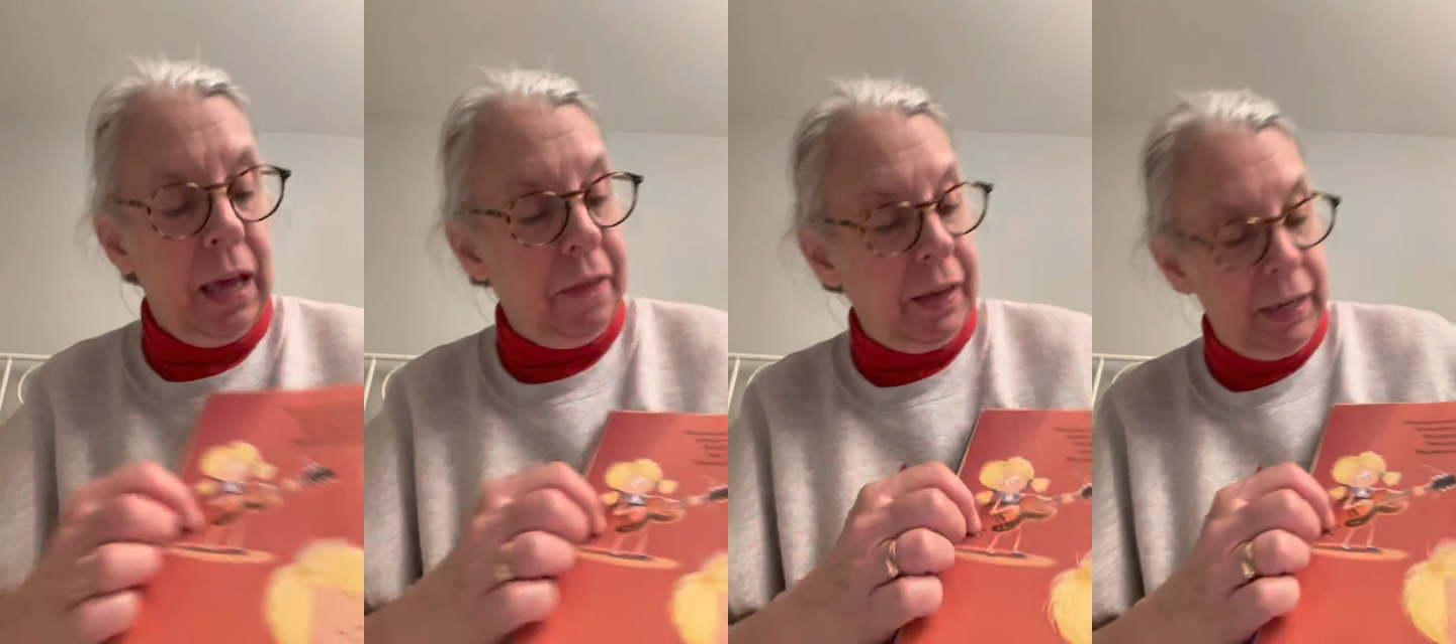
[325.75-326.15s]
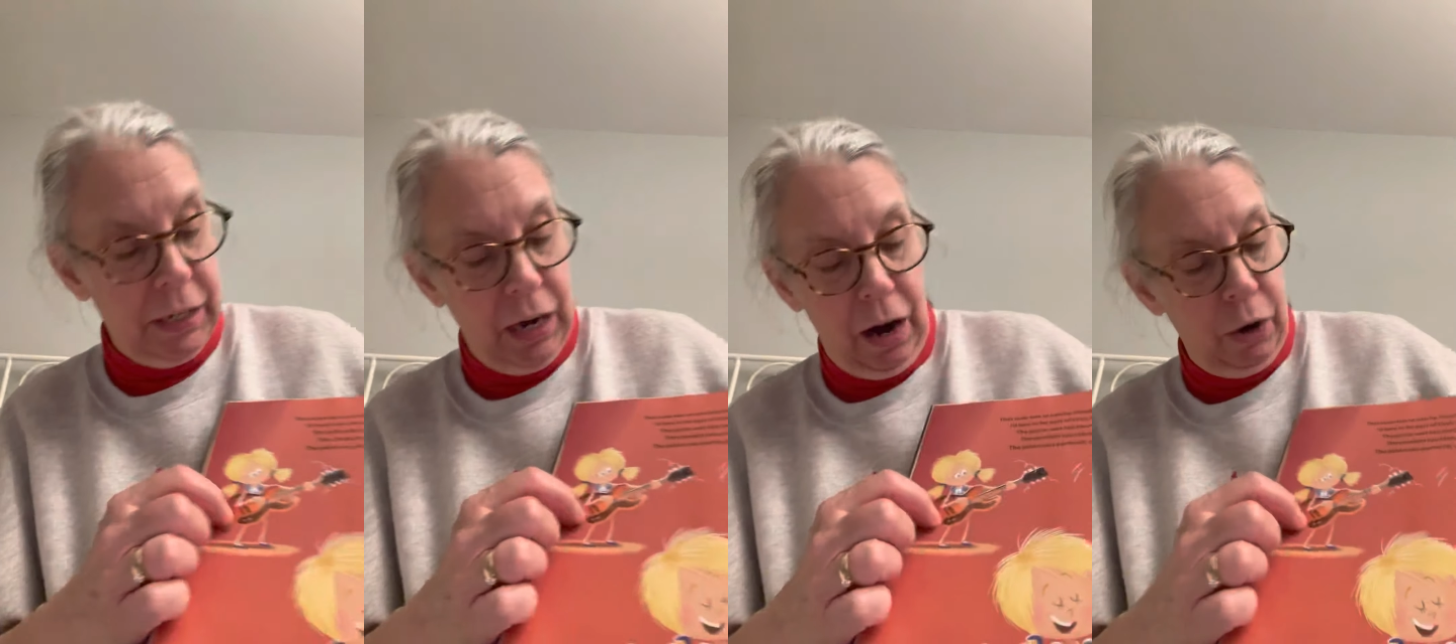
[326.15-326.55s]
The
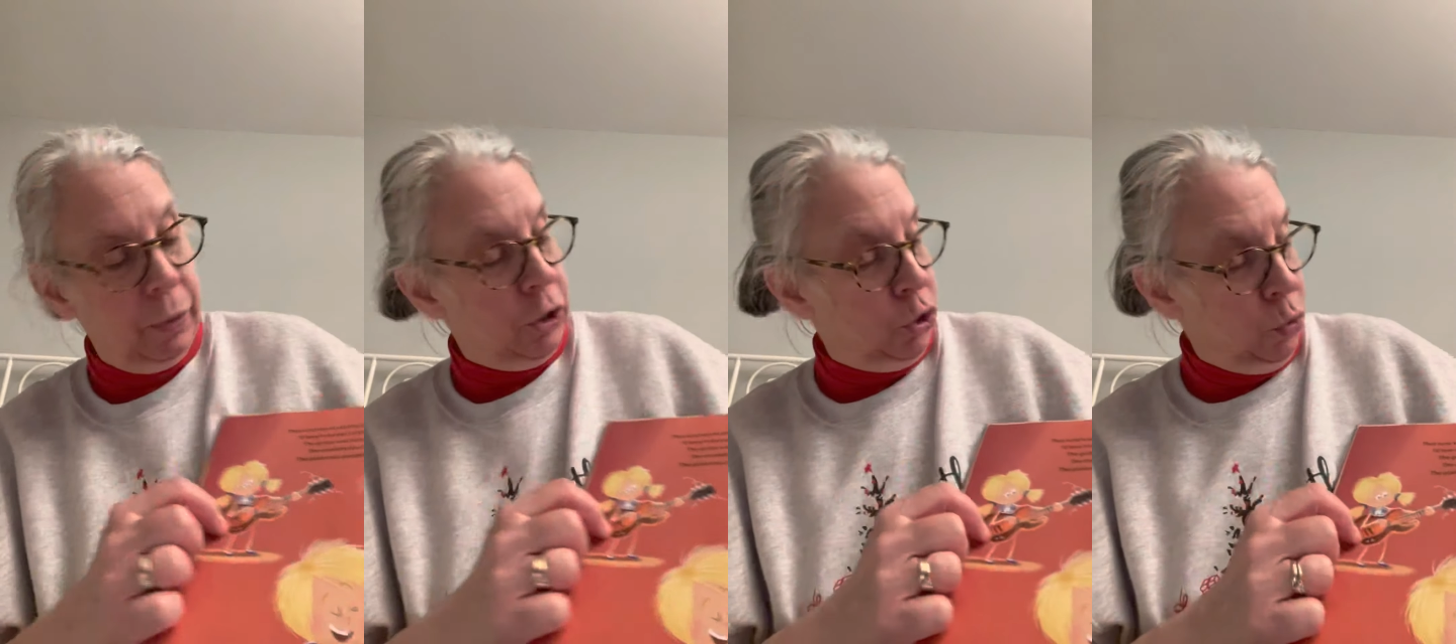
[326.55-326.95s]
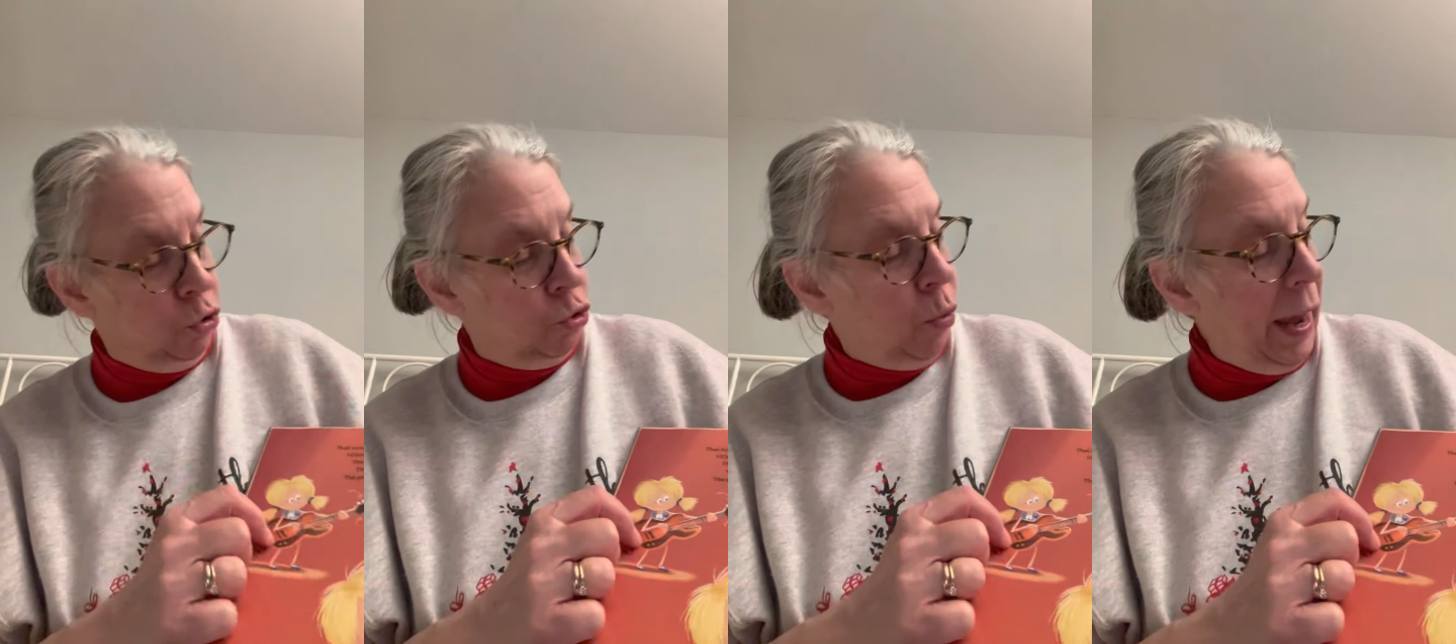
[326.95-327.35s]
guitar was too
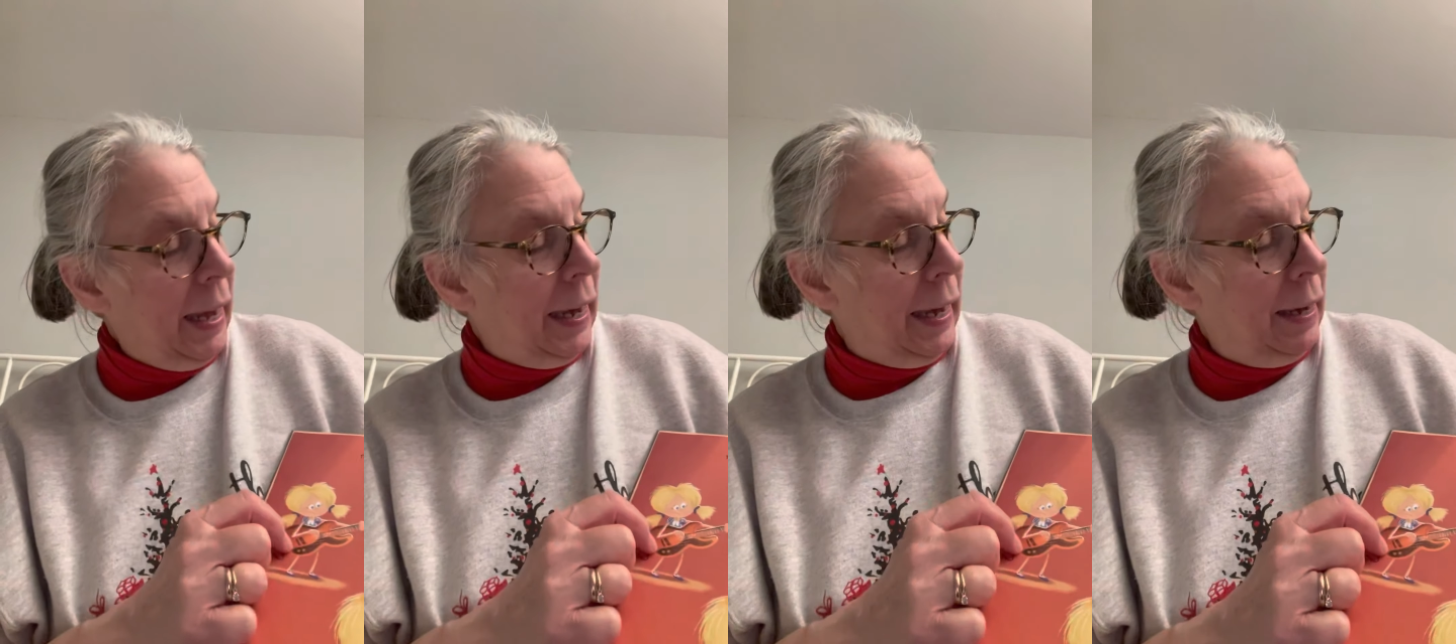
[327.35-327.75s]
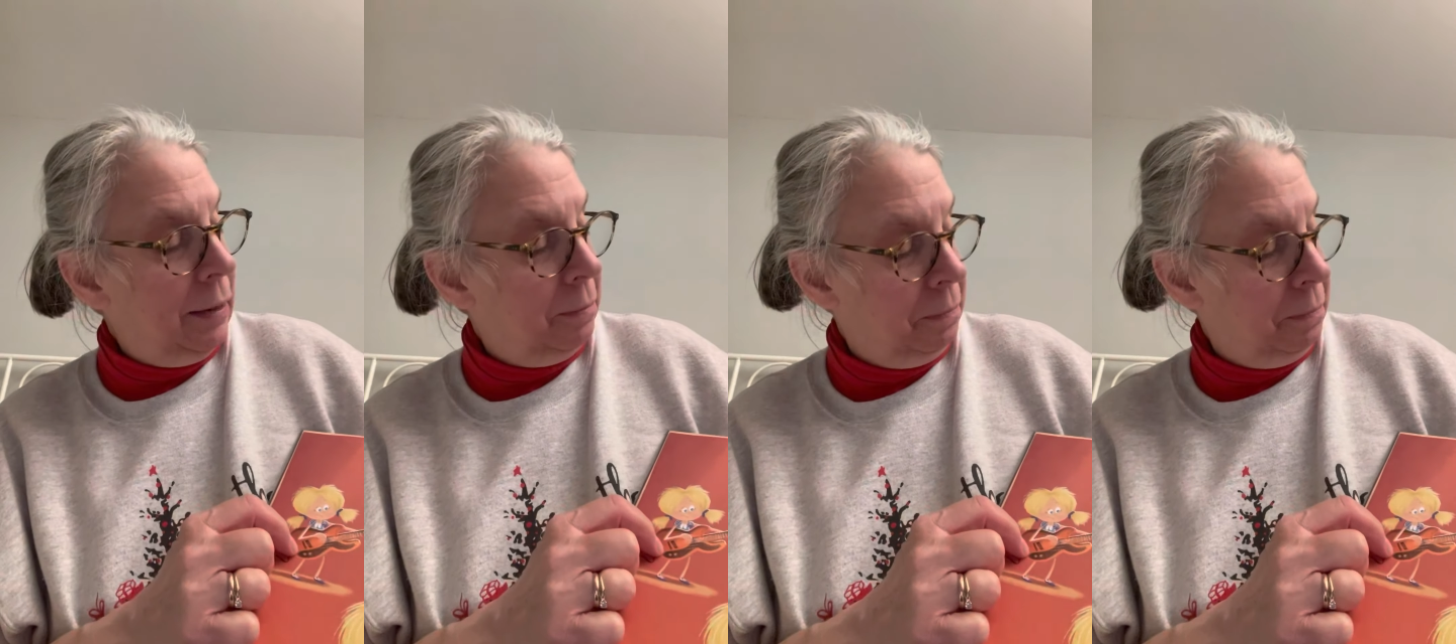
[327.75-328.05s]
twangy